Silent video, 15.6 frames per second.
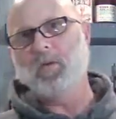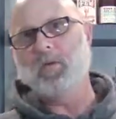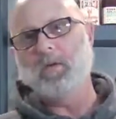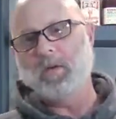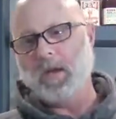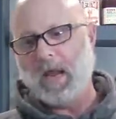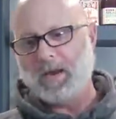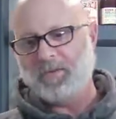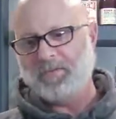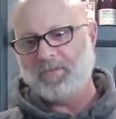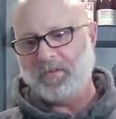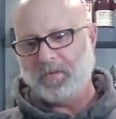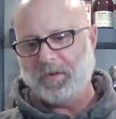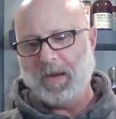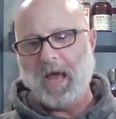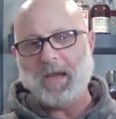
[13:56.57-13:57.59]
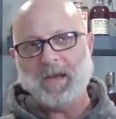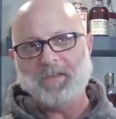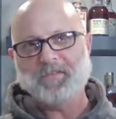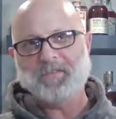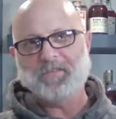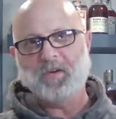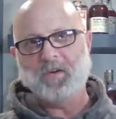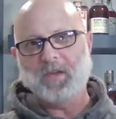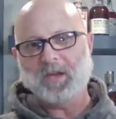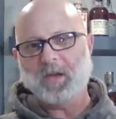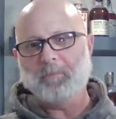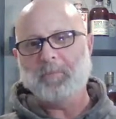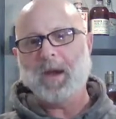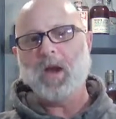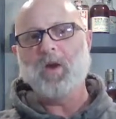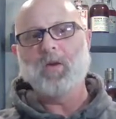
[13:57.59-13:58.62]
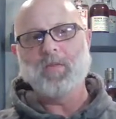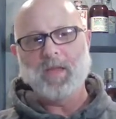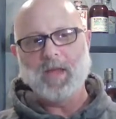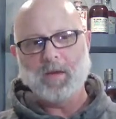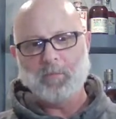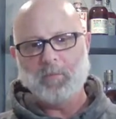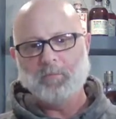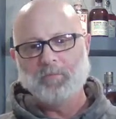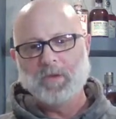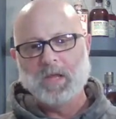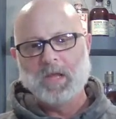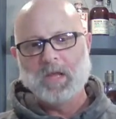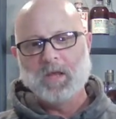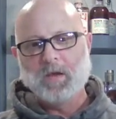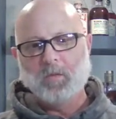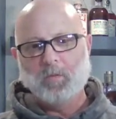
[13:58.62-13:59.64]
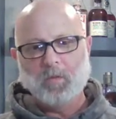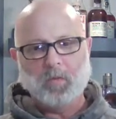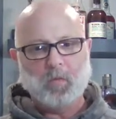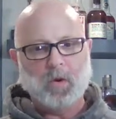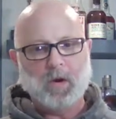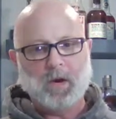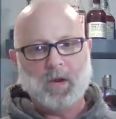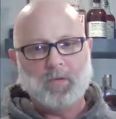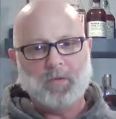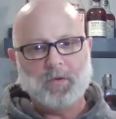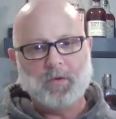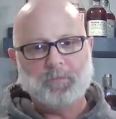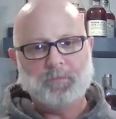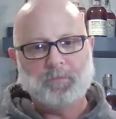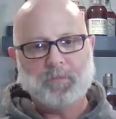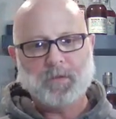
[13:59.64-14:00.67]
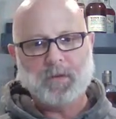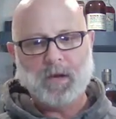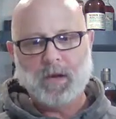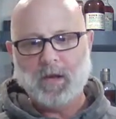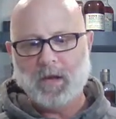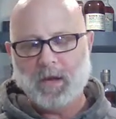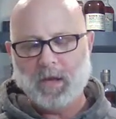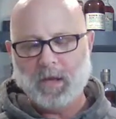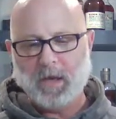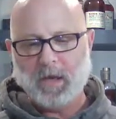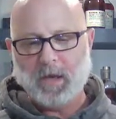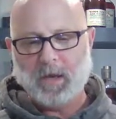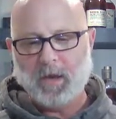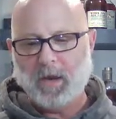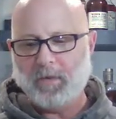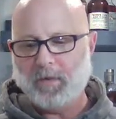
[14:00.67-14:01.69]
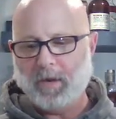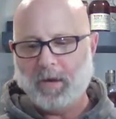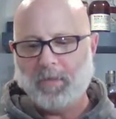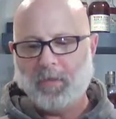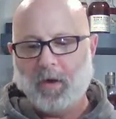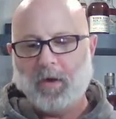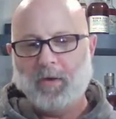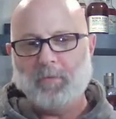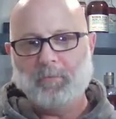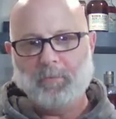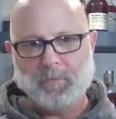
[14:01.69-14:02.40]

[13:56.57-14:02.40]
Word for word: the video, not not necessarily comparing them with one another. I, uh, I, I